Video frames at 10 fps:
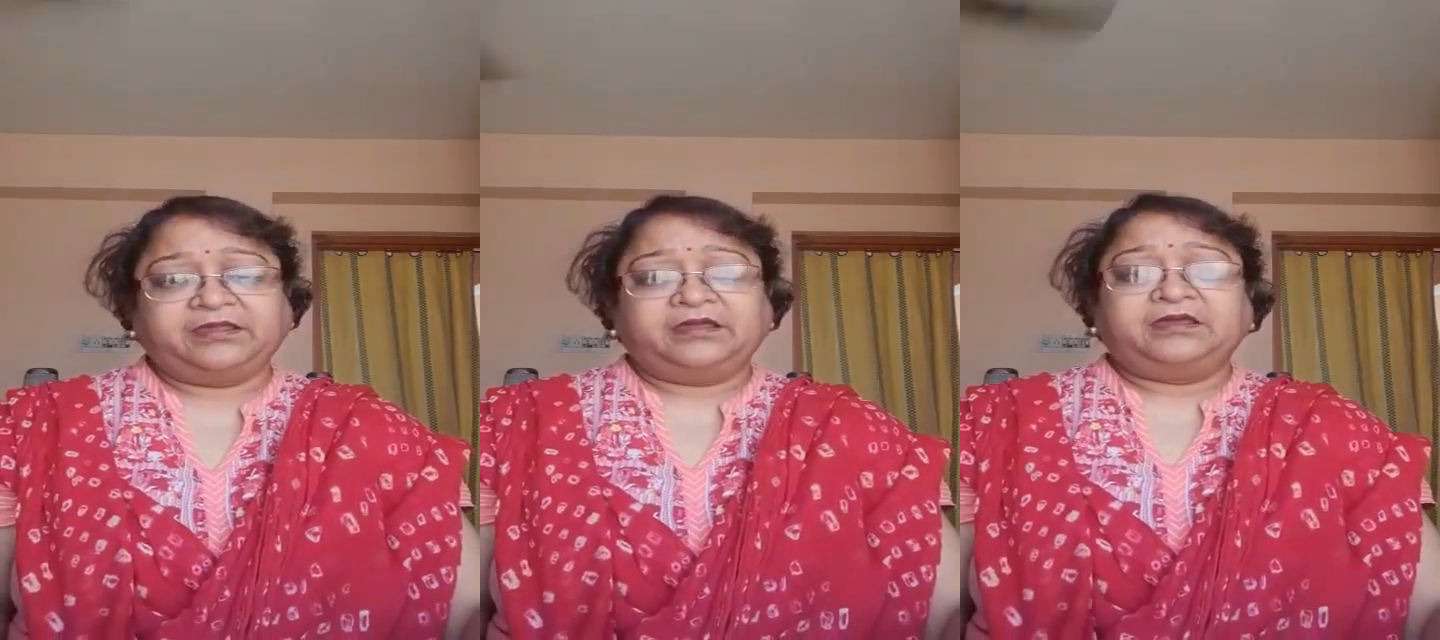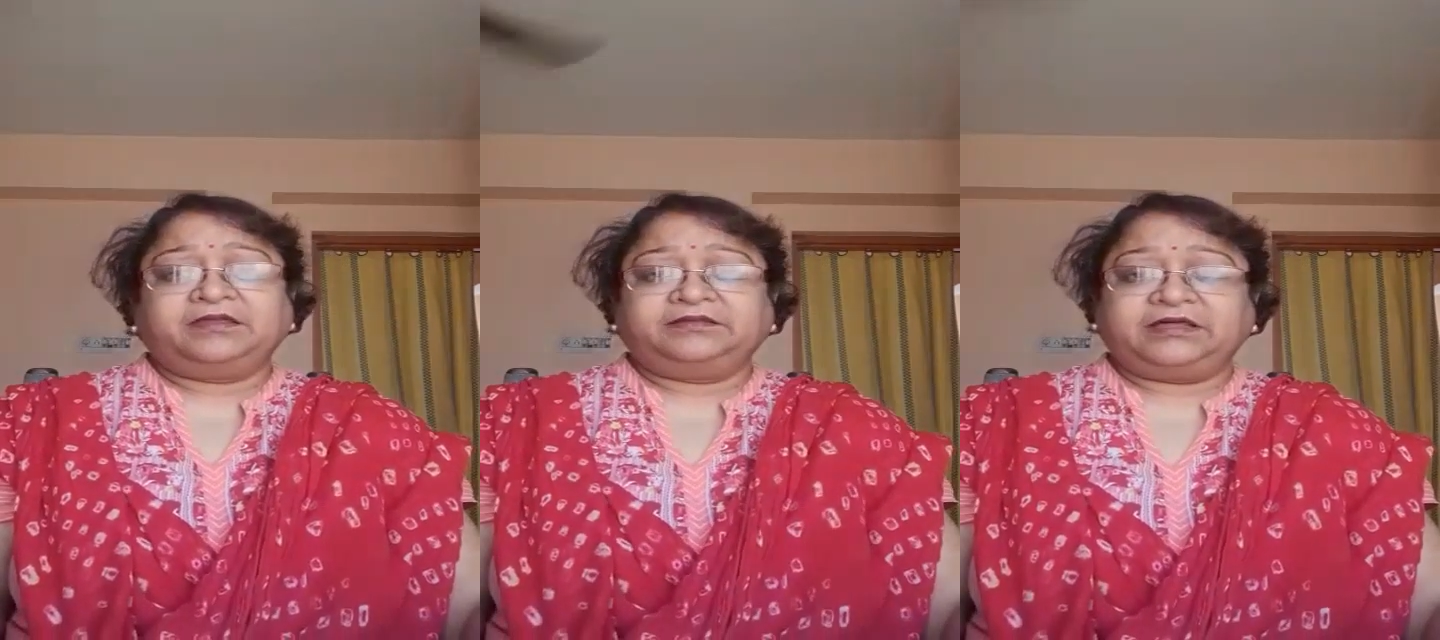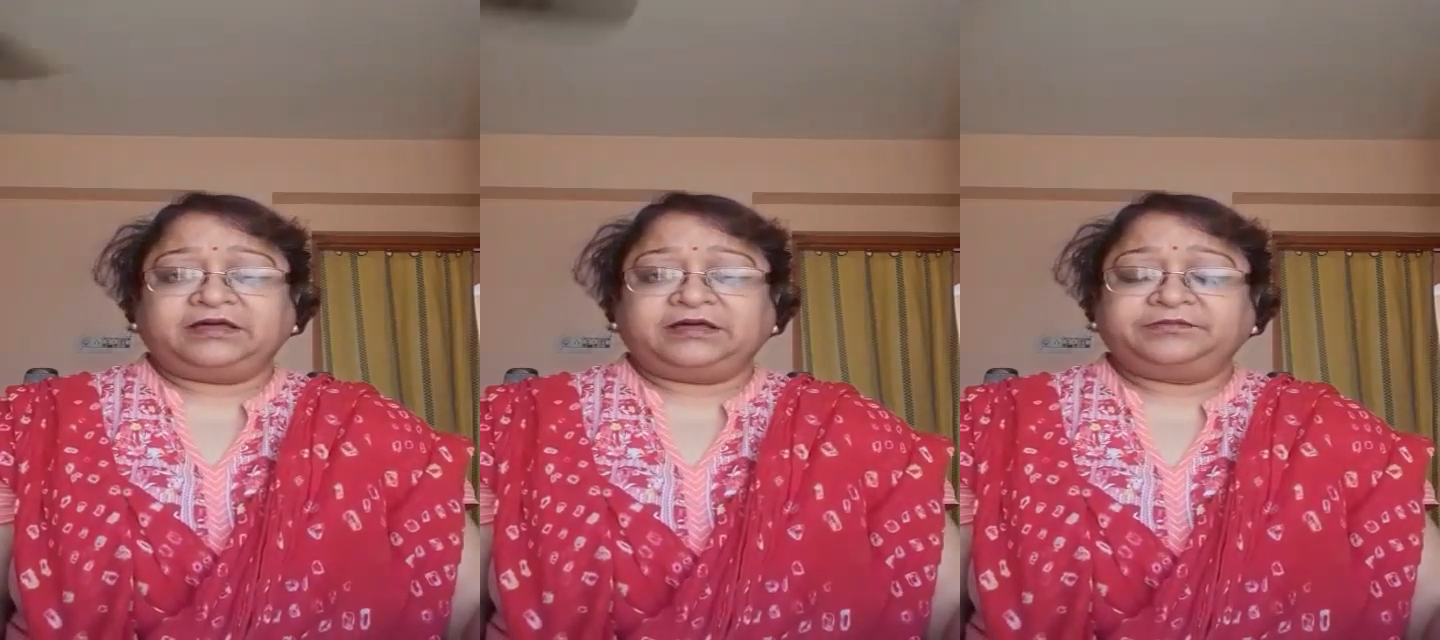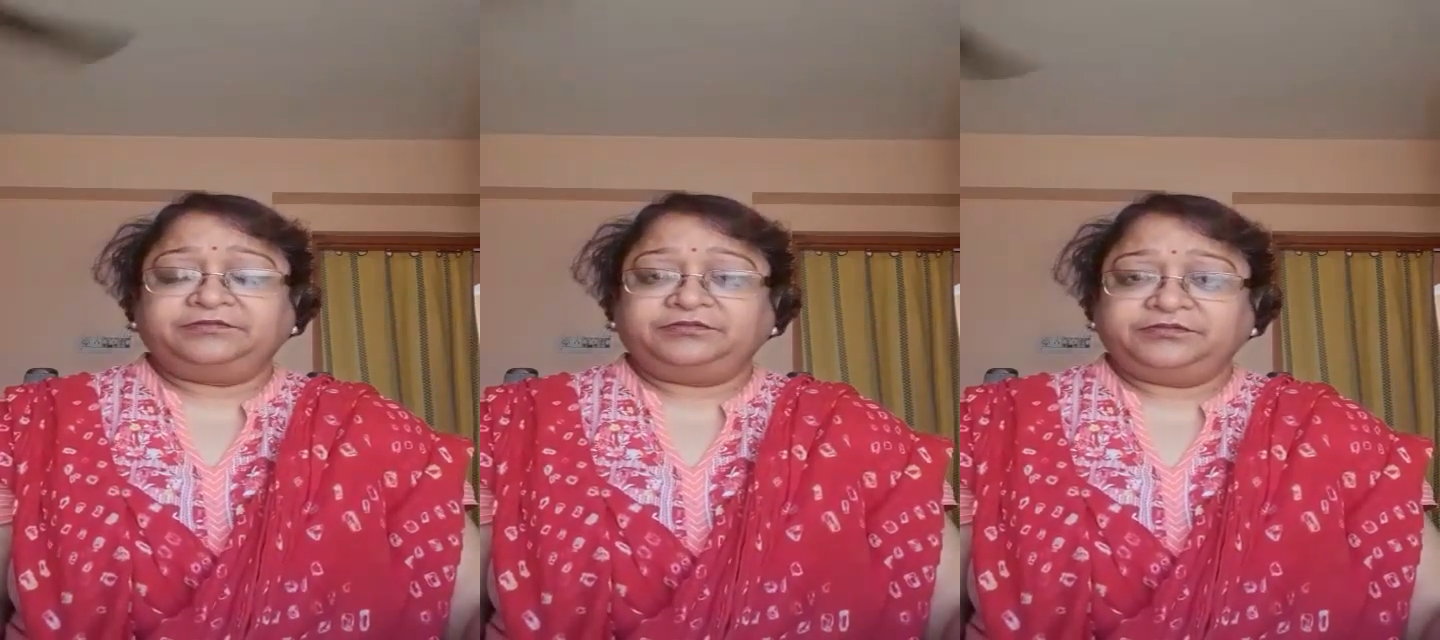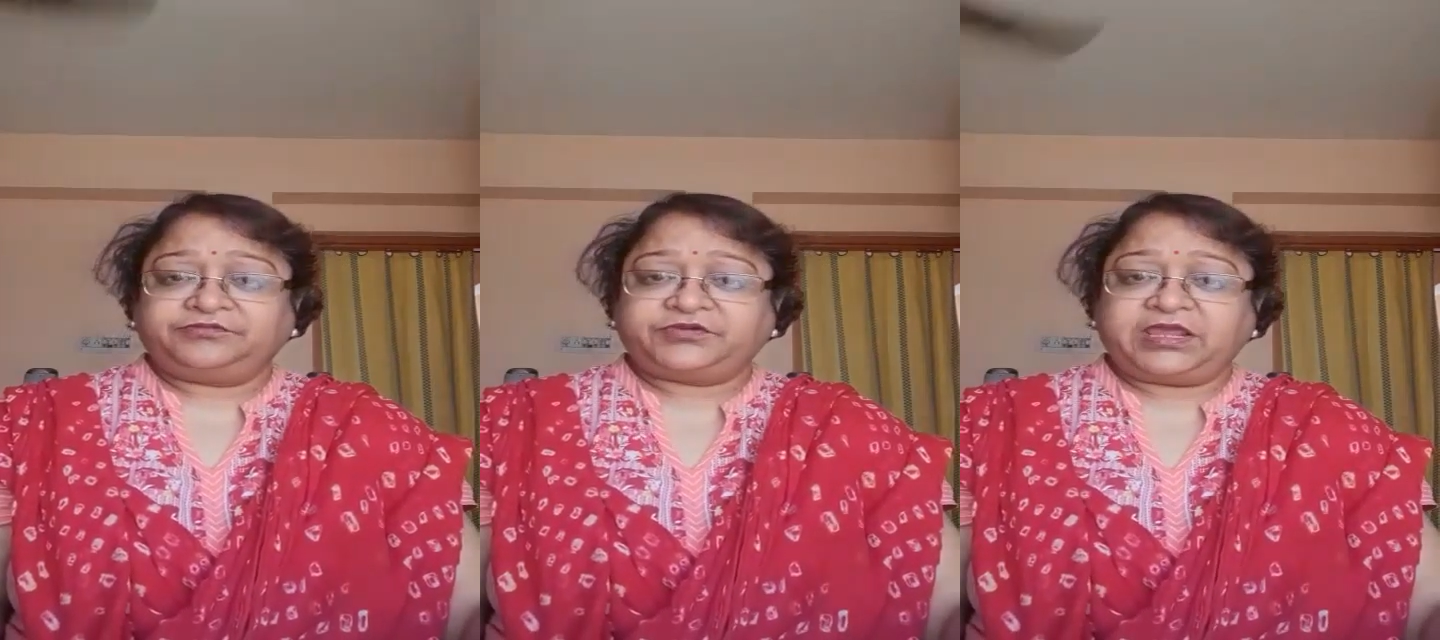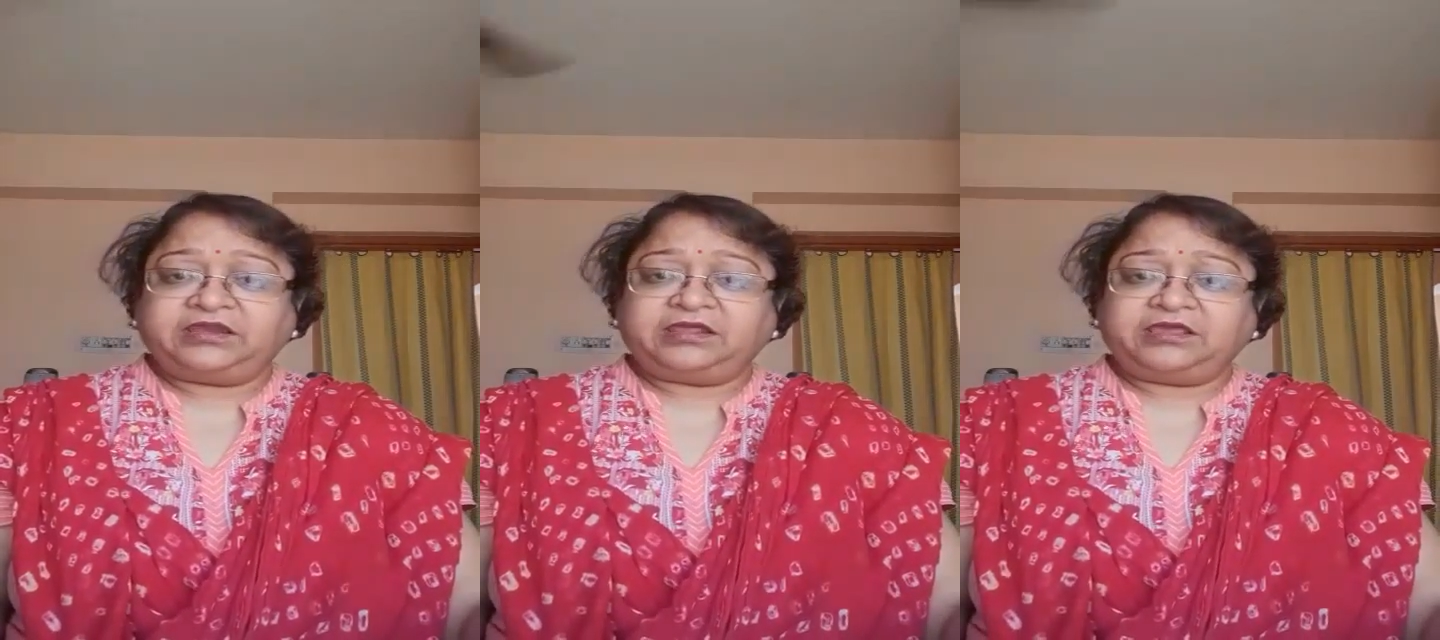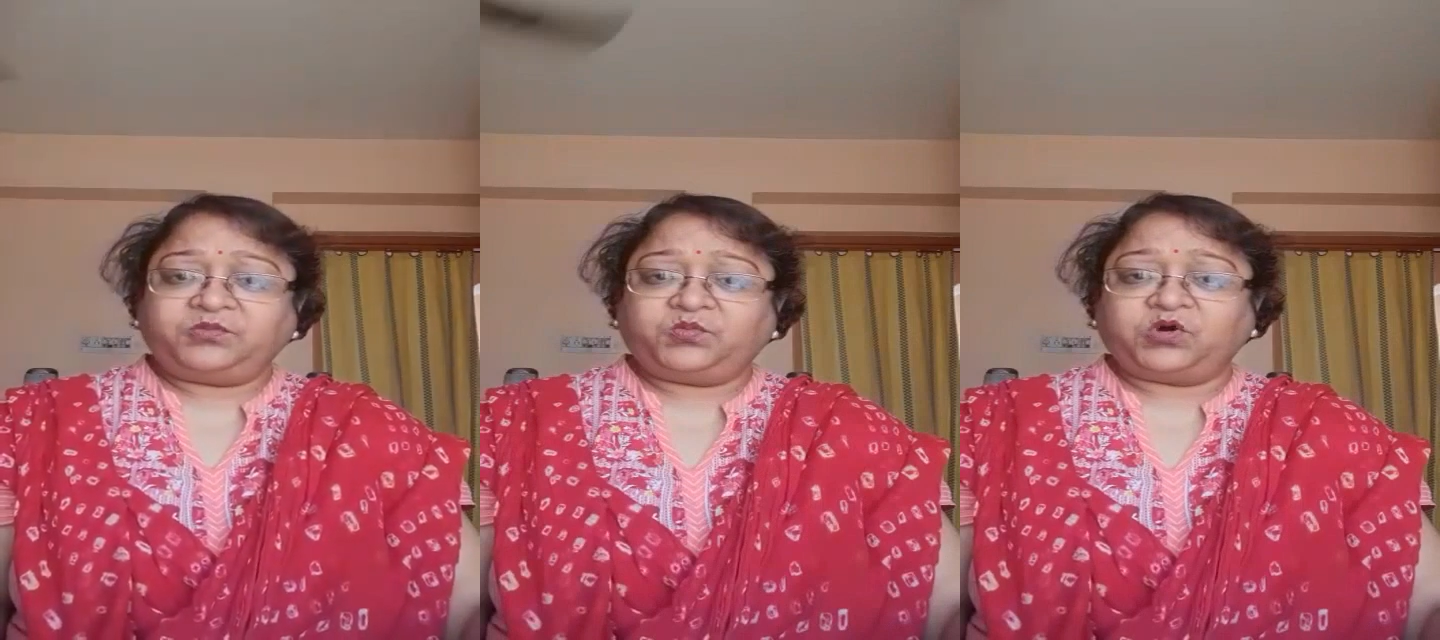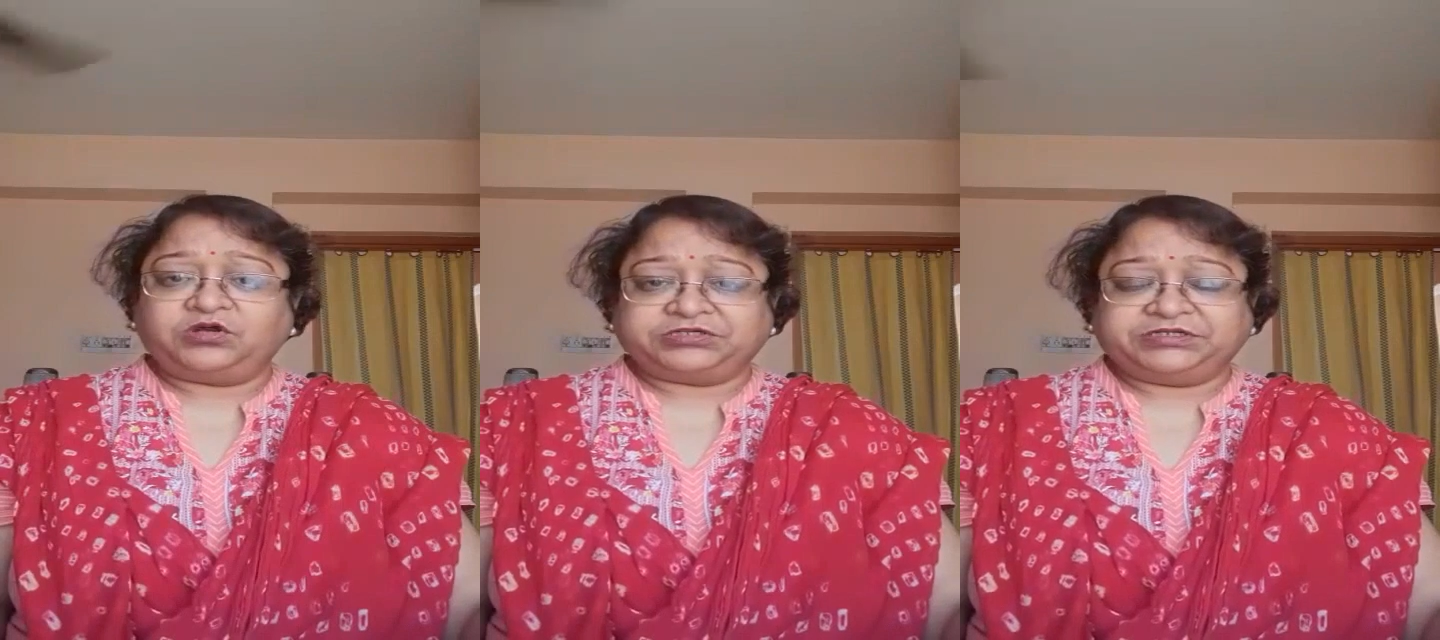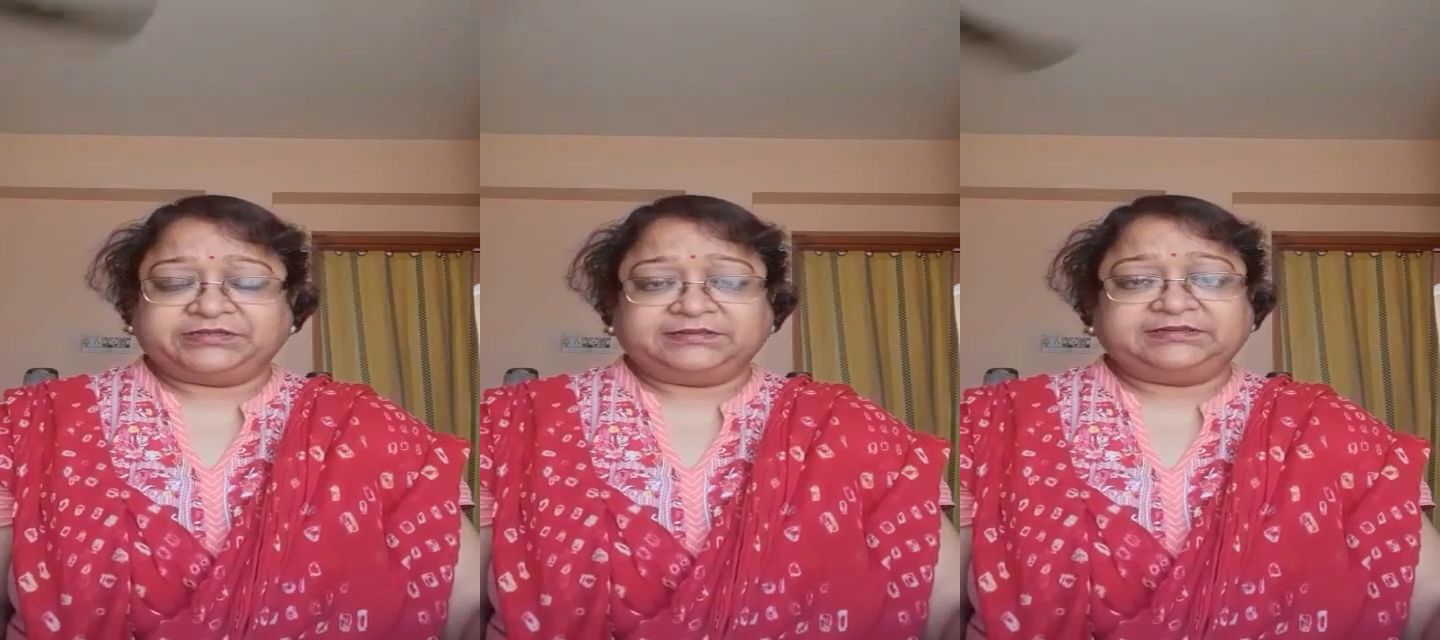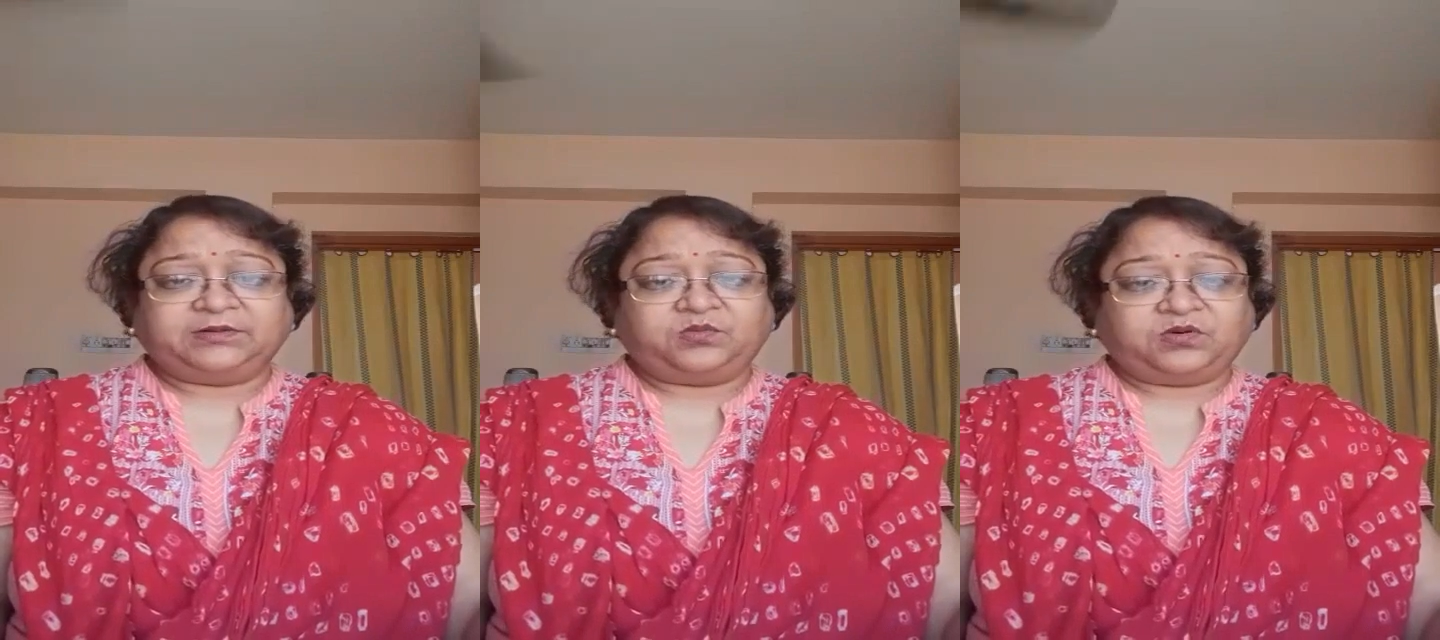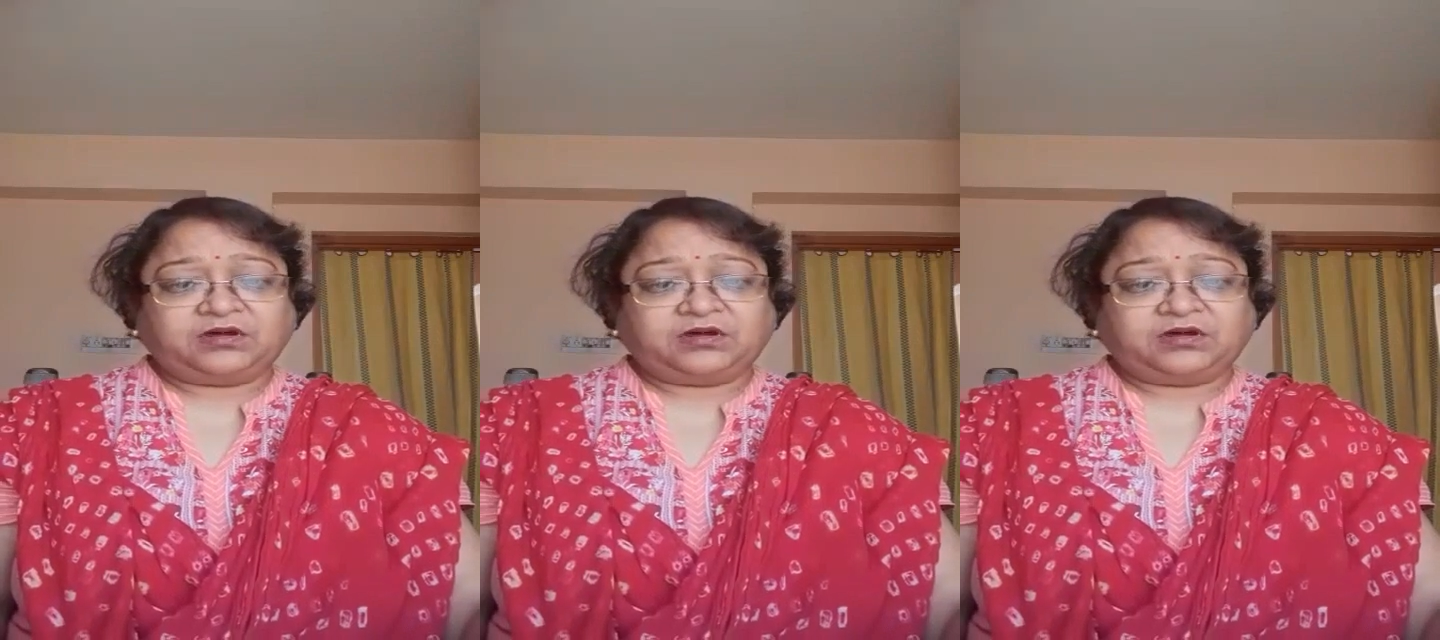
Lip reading: the water that will percolate down